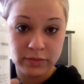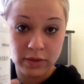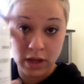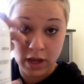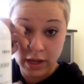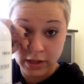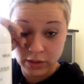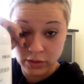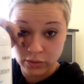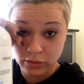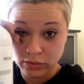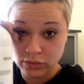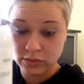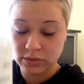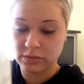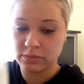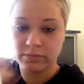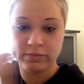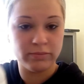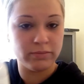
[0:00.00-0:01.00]
I
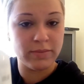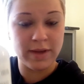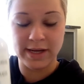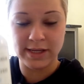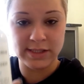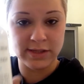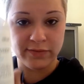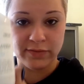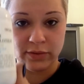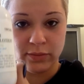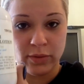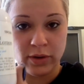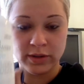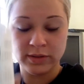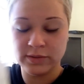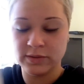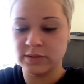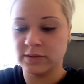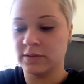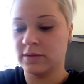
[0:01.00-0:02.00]
use many different
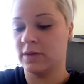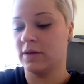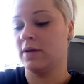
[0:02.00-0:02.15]
ones.